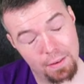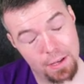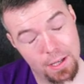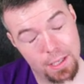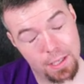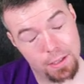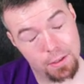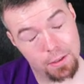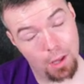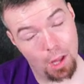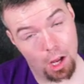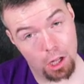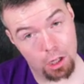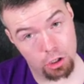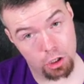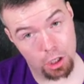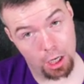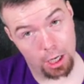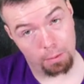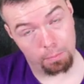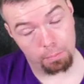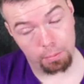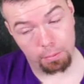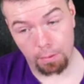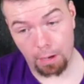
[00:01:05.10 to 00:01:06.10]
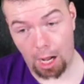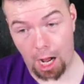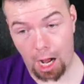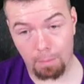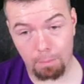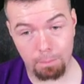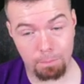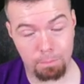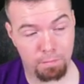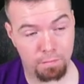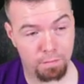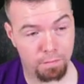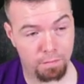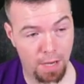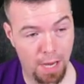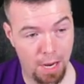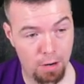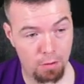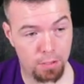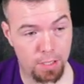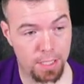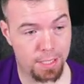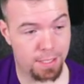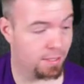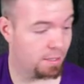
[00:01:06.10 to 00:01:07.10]
is not cheap. I'm
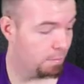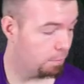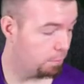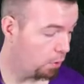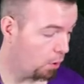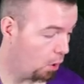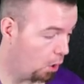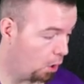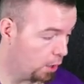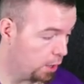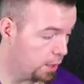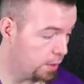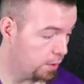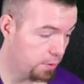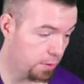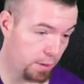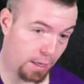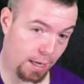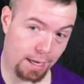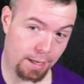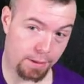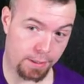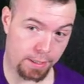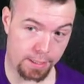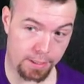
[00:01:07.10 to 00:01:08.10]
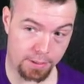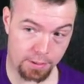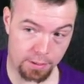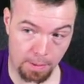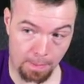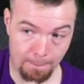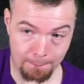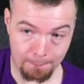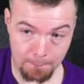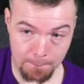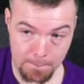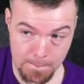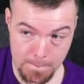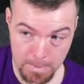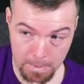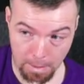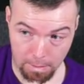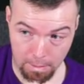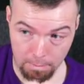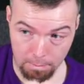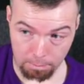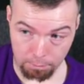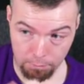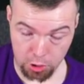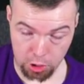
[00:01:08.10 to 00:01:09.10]
very surprised at this.
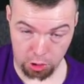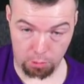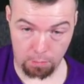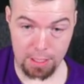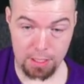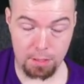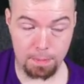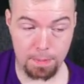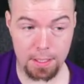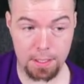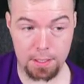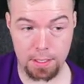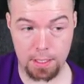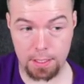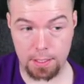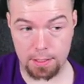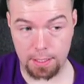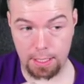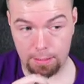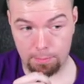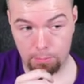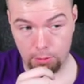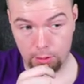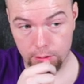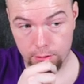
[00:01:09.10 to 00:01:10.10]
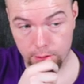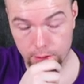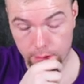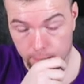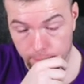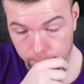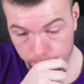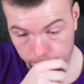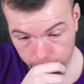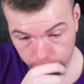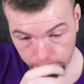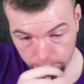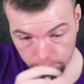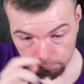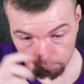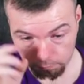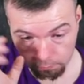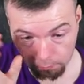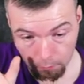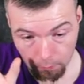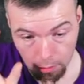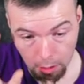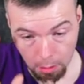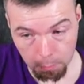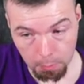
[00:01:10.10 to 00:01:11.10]
Two S B C segments.
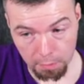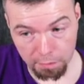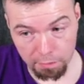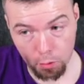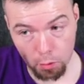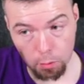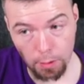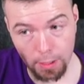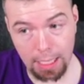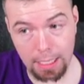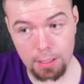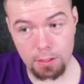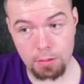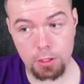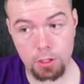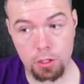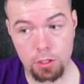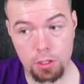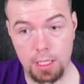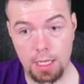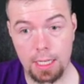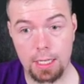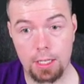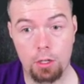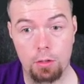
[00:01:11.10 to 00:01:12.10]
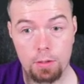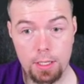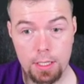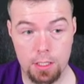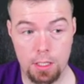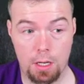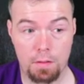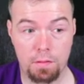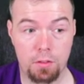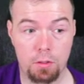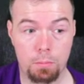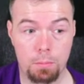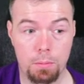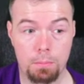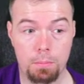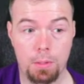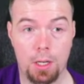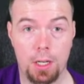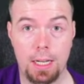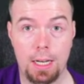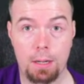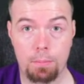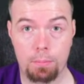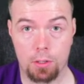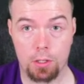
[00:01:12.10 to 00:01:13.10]
Before we get into it, just to let you know, these are Footbin
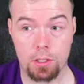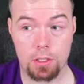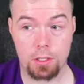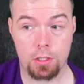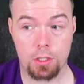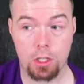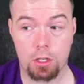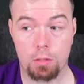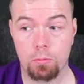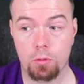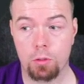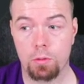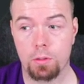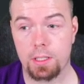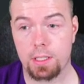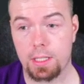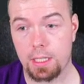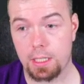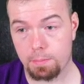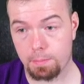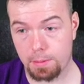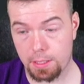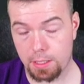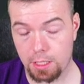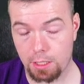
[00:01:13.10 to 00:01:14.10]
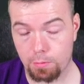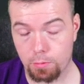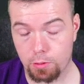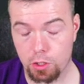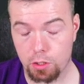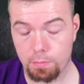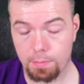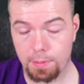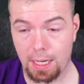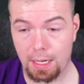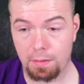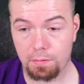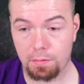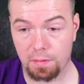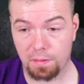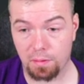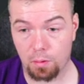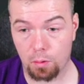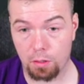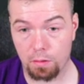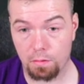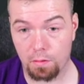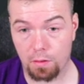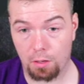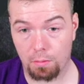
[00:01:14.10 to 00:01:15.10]
Bite now, price of time doing this S B C, which has been out for
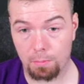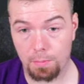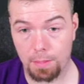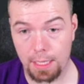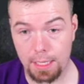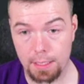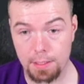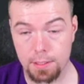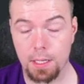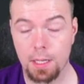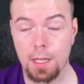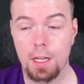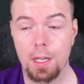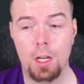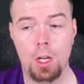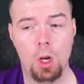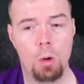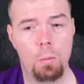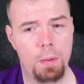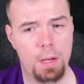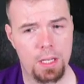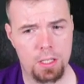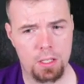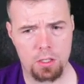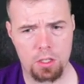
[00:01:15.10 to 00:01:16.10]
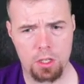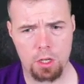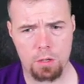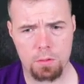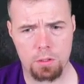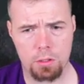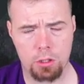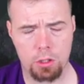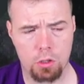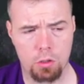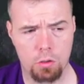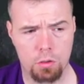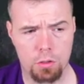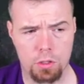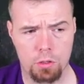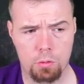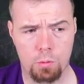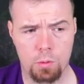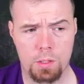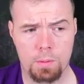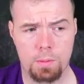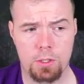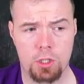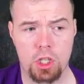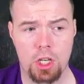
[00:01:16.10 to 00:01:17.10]
forty-five minutes. Business notes will, of course,
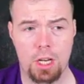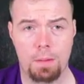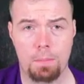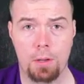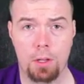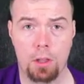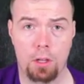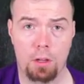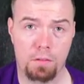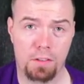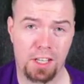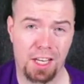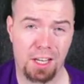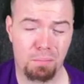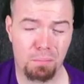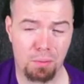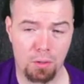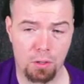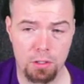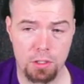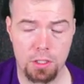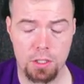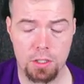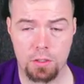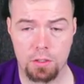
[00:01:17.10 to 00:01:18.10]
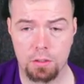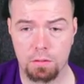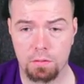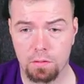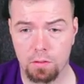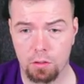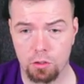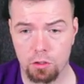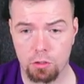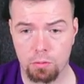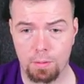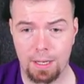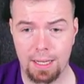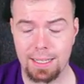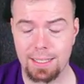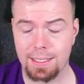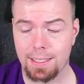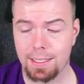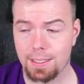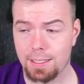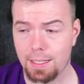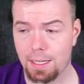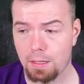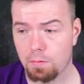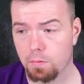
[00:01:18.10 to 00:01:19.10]
always be cheap, and don't forget prices do fluctuate as
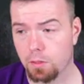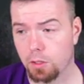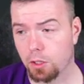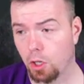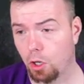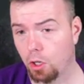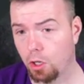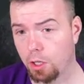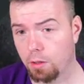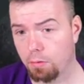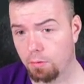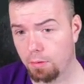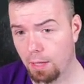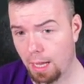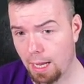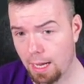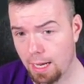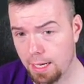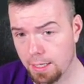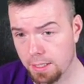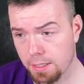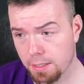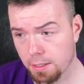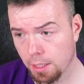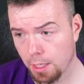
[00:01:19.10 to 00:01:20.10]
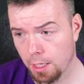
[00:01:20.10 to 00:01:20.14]
it's out for nine days.